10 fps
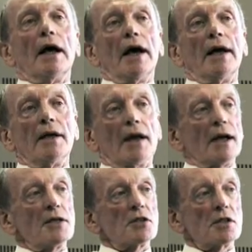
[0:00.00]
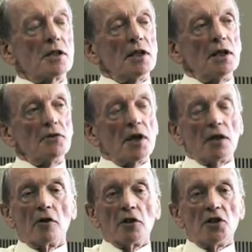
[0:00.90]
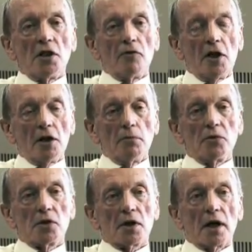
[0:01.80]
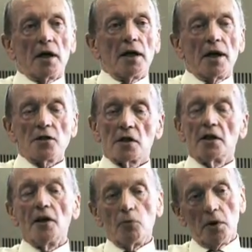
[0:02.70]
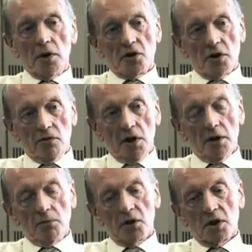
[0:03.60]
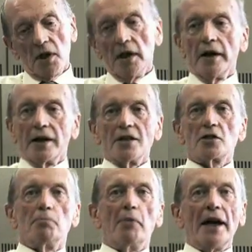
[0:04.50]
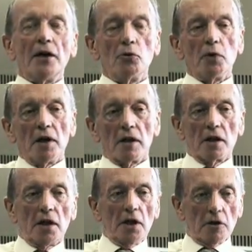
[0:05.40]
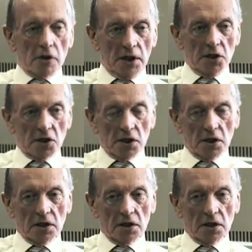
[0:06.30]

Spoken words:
And as the technology developed, and as the networks developed, and as the bandwidth increased,